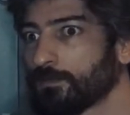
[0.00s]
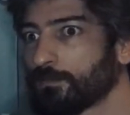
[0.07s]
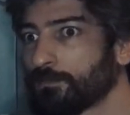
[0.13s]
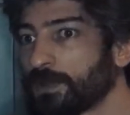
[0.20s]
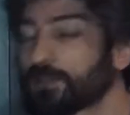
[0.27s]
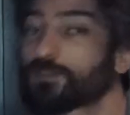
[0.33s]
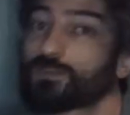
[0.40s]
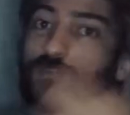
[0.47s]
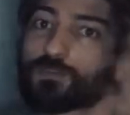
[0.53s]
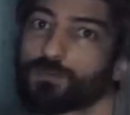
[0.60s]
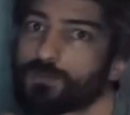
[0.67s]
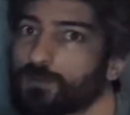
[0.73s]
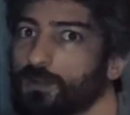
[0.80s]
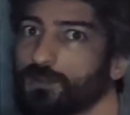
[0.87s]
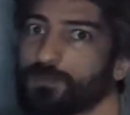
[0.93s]

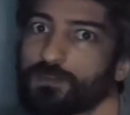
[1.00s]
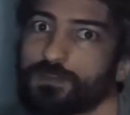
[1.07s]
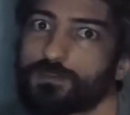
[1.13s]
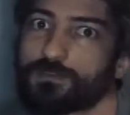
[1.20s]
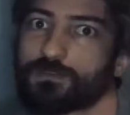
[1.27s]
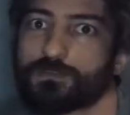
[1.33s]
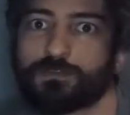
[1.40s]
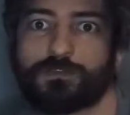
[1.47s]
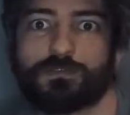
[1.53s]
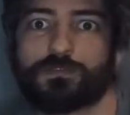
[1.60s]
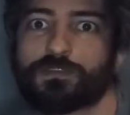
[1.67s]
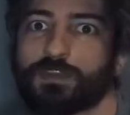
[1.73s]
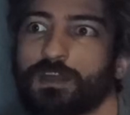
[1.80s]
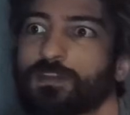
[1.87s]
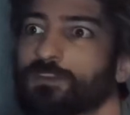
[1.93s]
Better colorists
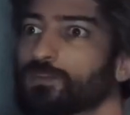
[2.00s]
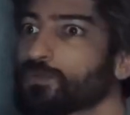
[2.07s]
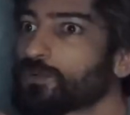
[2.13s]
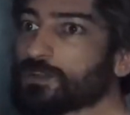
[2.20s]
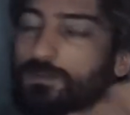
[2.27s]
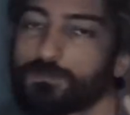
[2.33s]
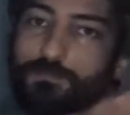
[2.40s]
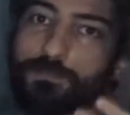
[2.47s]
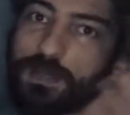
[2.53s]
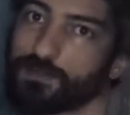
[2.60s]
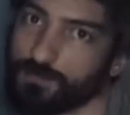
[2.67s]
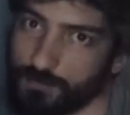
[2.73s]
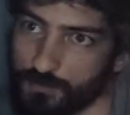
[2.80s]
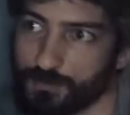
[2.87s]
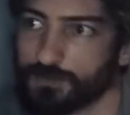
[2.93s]
can do it
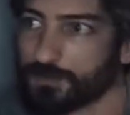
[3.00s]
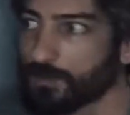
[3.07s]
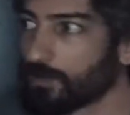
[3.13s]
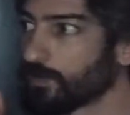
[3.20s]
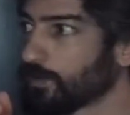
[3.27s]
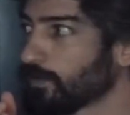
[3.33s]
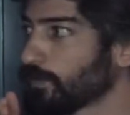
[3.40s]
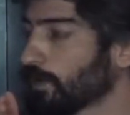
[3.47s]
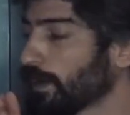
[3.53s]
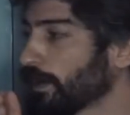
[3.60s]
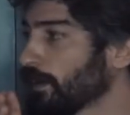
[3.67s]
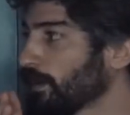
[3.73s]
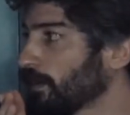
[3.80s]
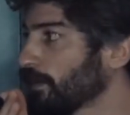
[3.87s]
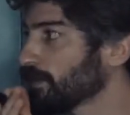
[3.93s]
better. So
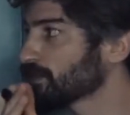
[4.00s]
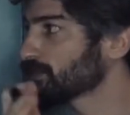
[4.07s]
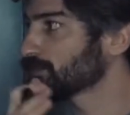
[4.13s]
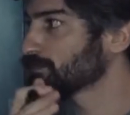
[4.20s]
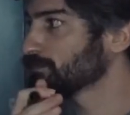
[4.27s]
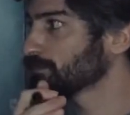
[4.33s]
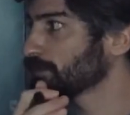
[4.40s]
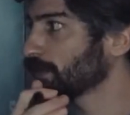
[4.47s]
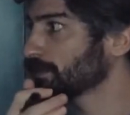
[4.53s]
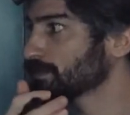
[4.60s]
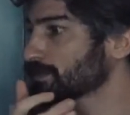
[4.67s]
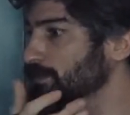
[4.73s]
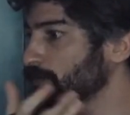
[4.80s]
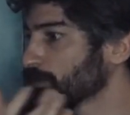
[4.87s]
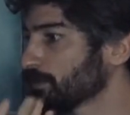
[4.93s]

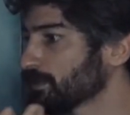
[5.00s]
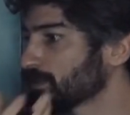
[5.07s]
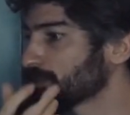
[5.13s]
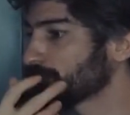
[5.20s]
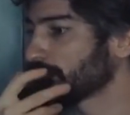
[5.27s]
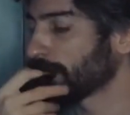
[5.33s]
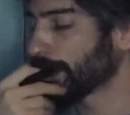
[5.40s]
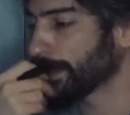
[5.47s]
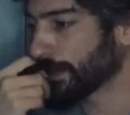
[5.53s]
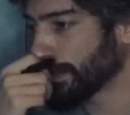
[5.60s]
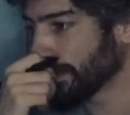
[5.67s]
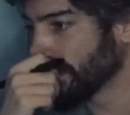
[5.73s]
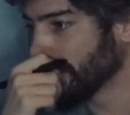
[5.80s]
it's like